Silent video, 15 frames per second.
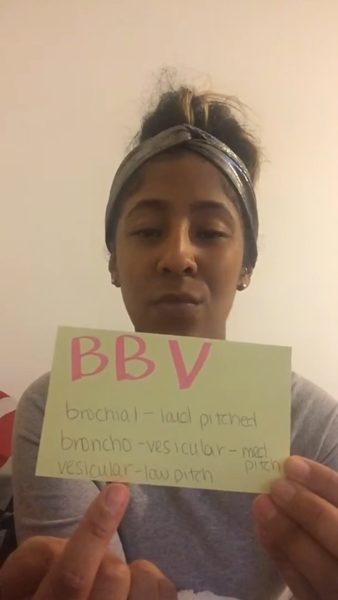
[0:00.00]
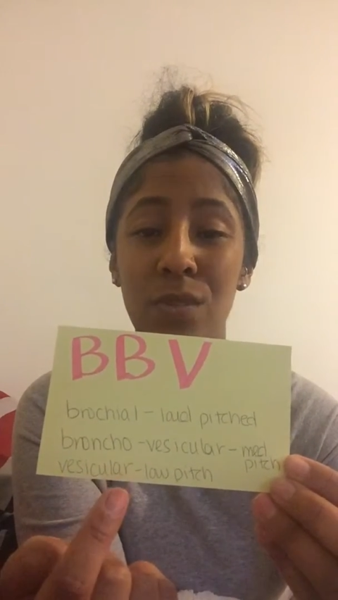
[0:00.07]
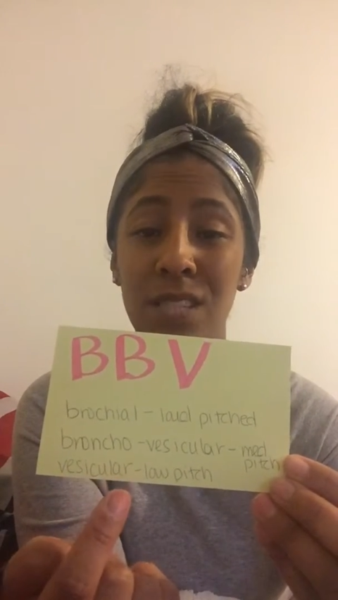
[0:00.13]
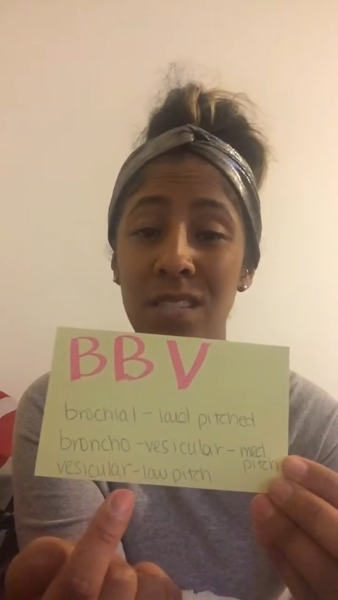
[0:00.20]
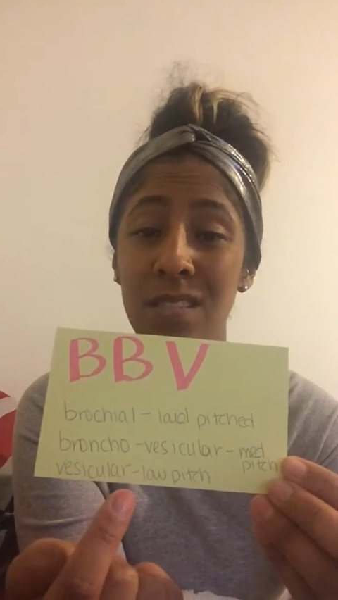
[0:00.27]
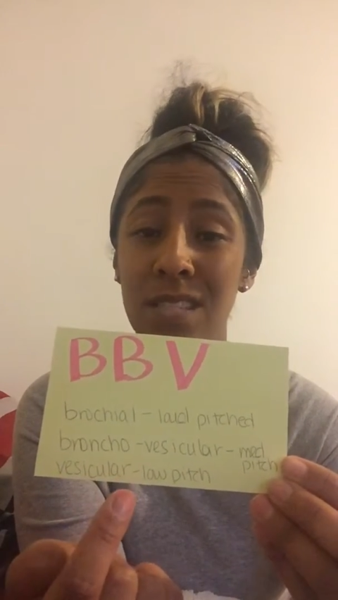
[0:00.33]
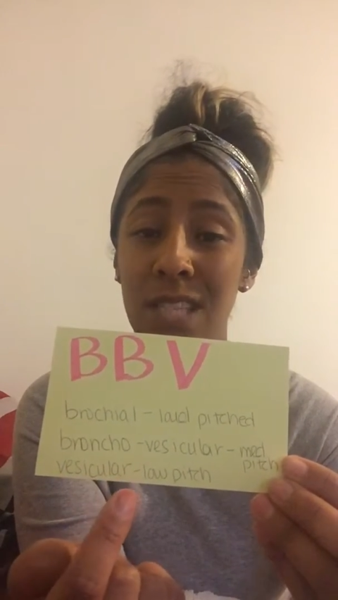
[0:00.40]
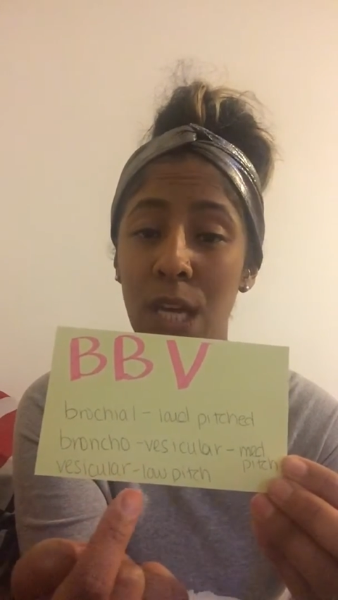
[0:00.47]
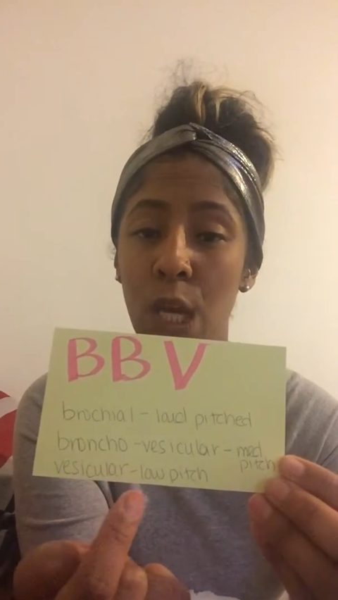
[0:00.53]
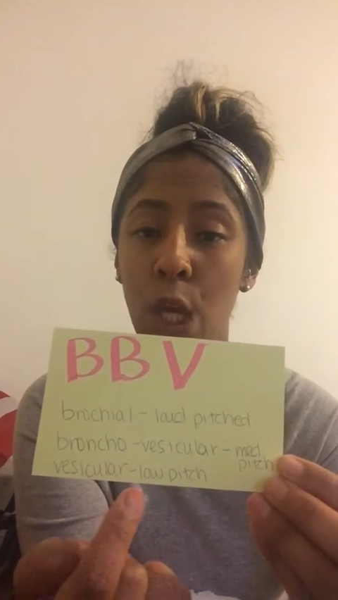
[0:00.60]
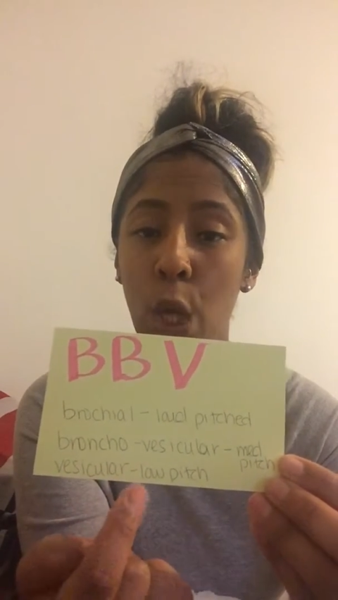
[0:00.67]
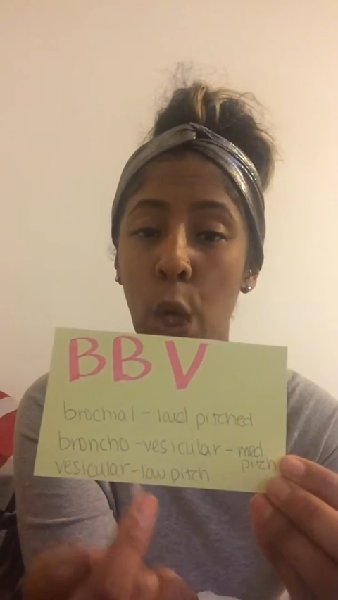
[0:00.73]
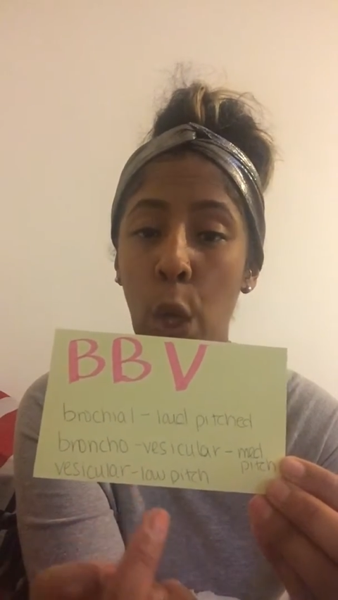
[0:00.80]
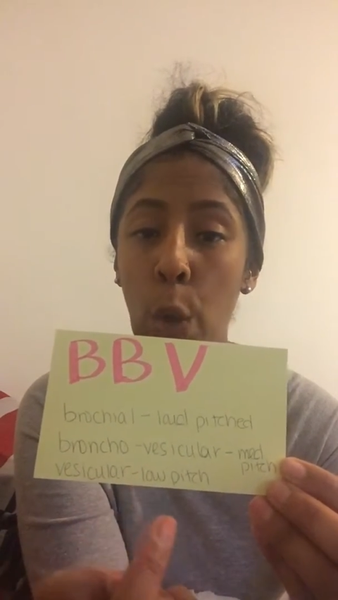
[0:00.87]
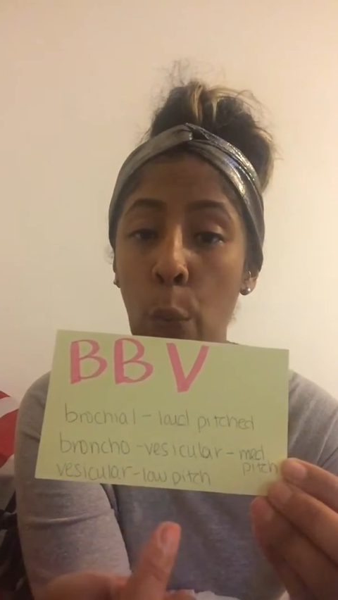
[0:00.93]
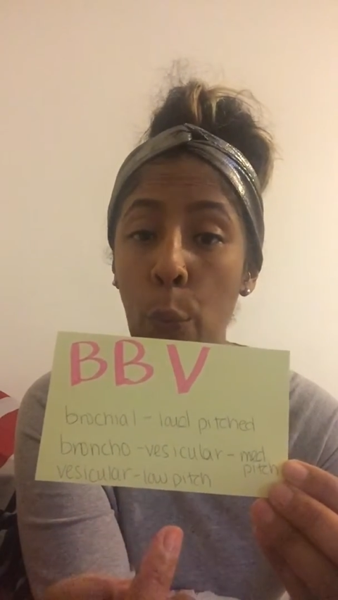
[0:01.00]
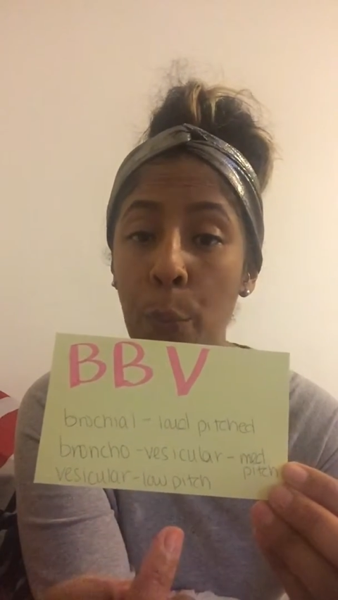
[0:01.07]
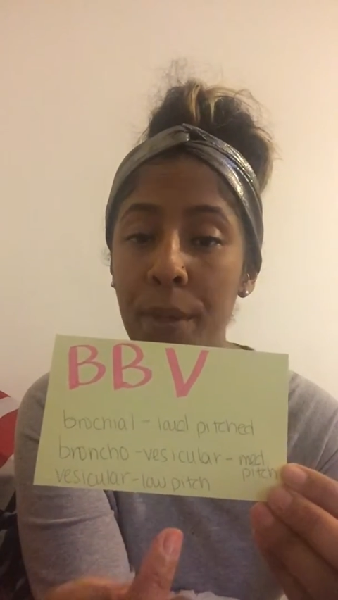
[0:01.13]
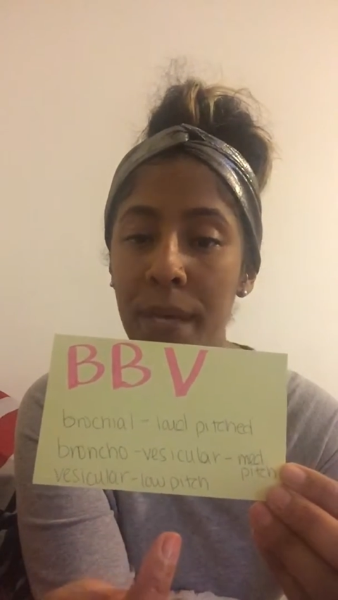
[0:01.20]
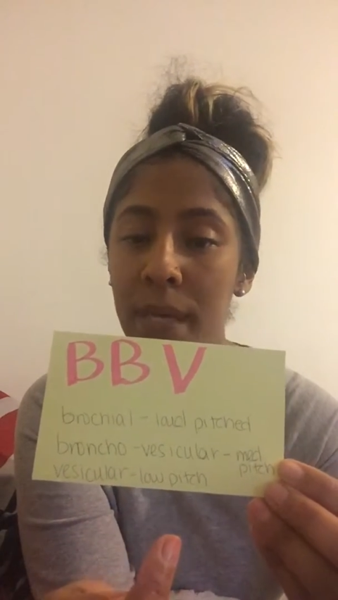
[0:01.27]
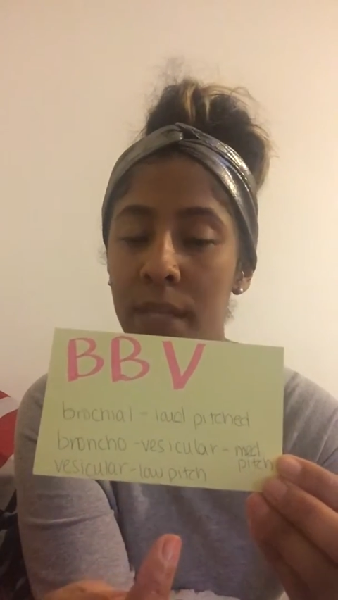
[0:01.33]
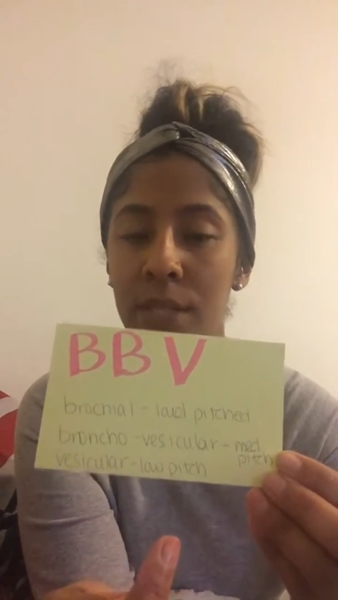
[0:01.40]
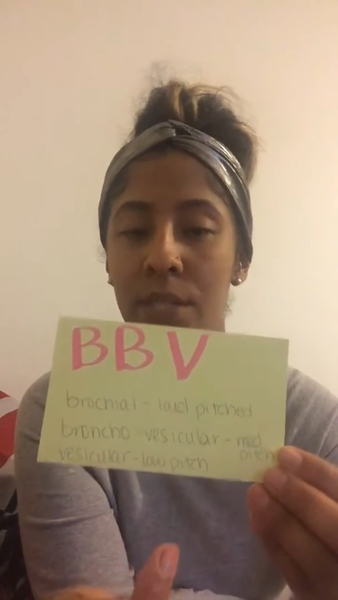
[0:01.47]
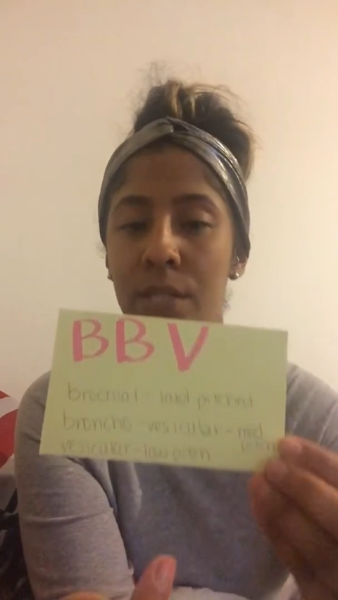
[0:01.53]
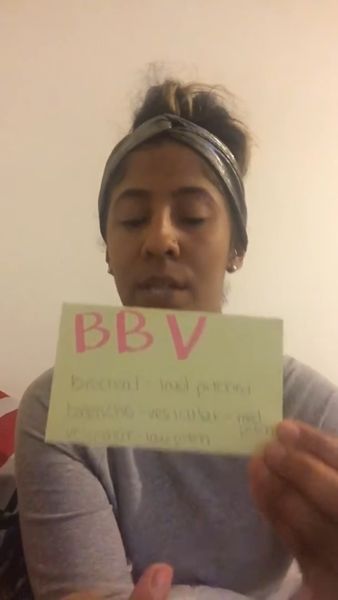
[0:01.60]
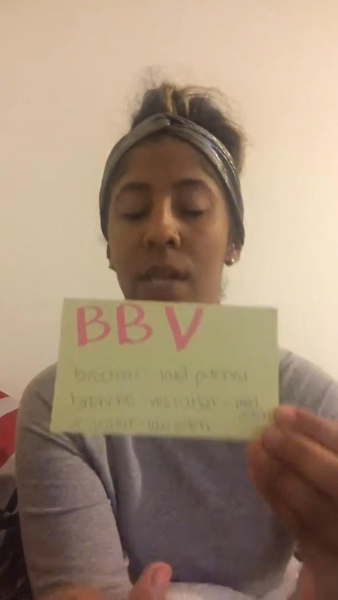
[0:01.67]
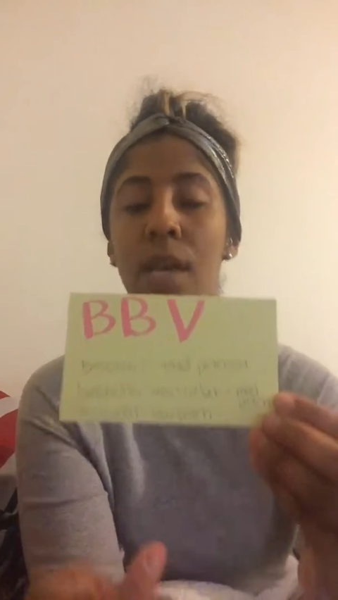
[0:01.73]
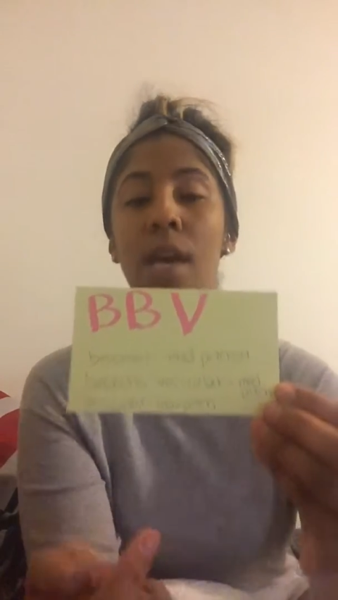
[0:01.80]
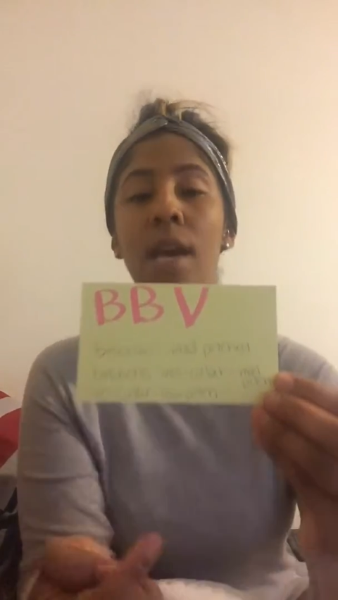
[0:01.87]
which is a low pitch.